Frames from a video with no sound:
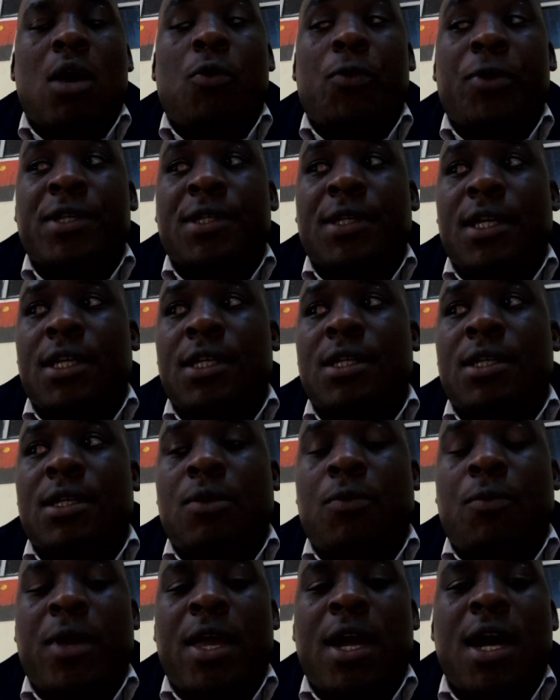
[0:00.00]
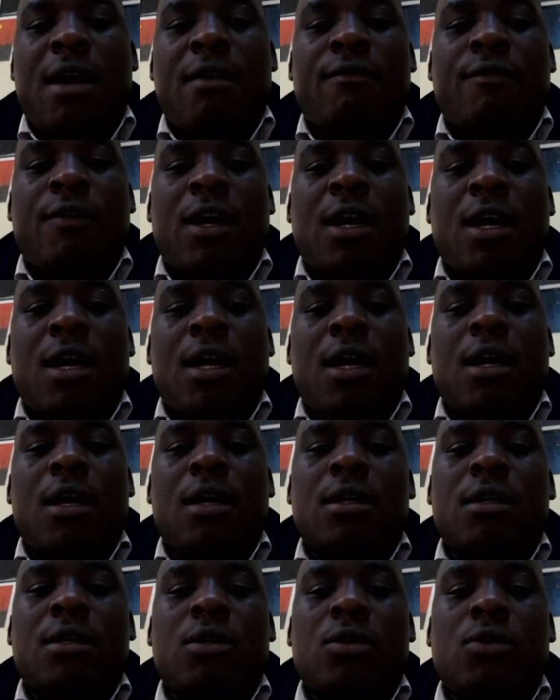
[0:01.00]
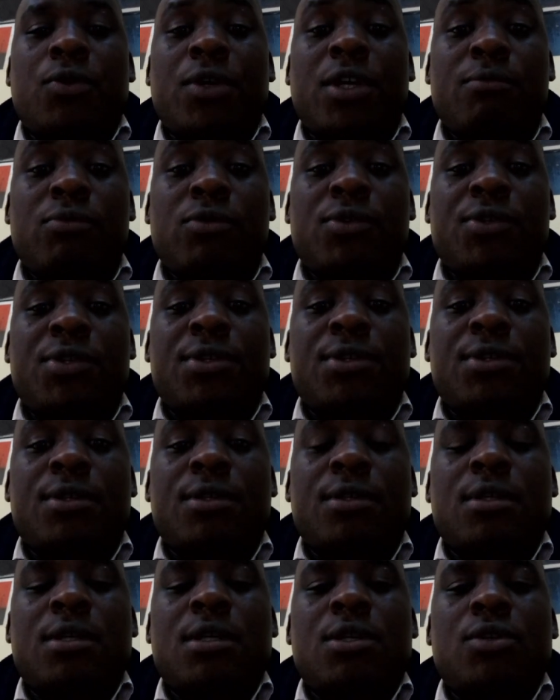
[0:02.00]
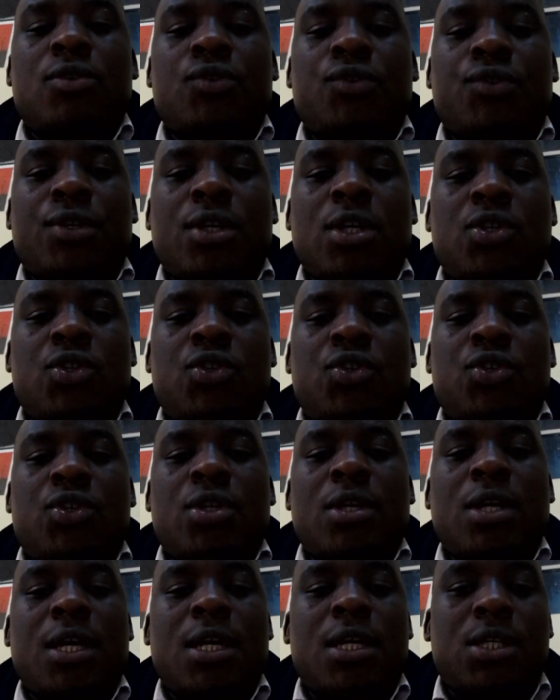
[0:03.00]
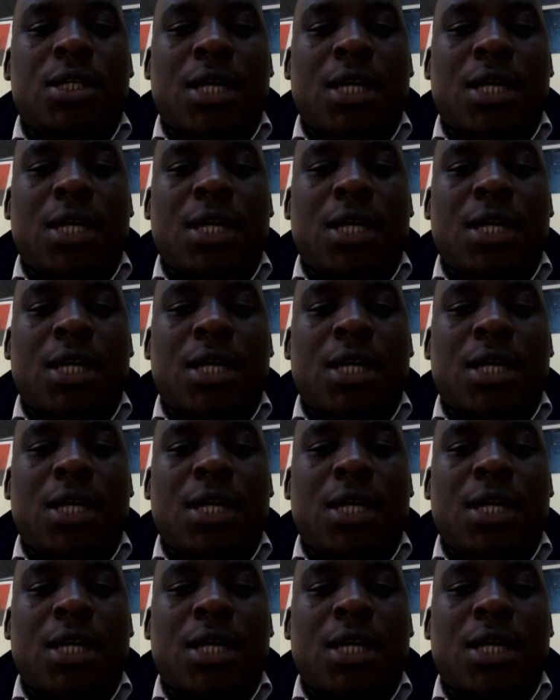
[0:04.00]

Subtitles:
We said we have QuickBooks, Sage,